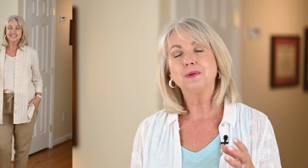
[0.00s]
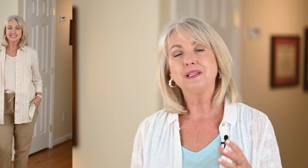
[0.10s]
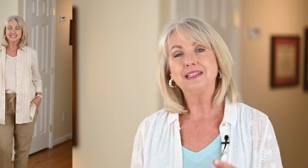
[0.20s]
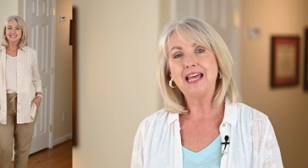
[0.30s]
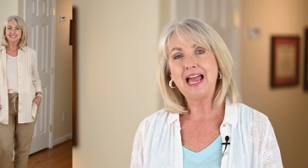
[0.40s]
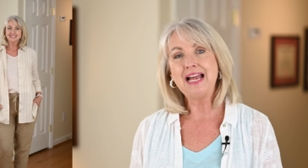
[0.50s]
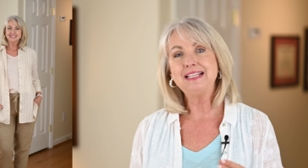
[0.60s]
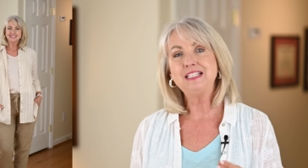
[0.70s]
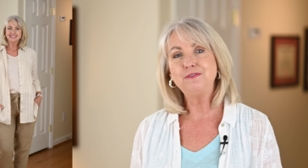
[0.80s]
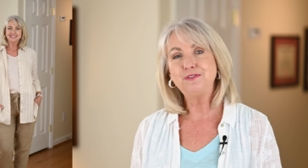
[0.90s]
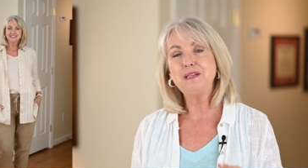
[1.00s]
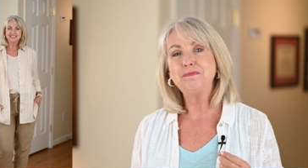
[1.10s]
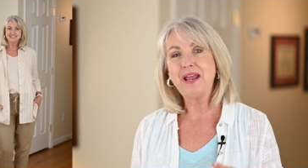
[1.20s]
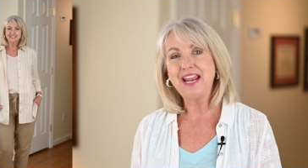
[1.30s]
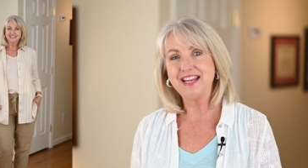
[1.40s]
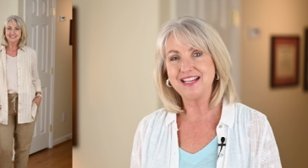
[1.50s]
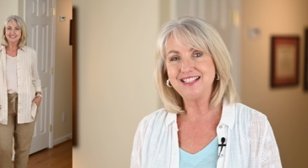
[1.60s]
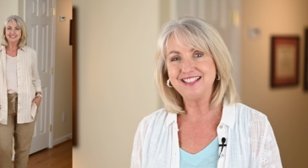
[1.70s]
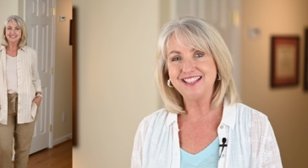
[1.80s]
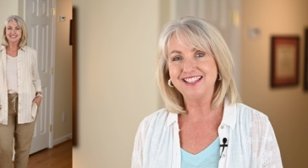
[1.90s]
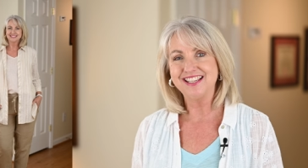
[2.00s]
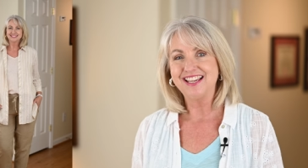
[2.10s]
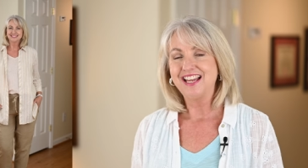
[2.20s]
relaxed fit pants.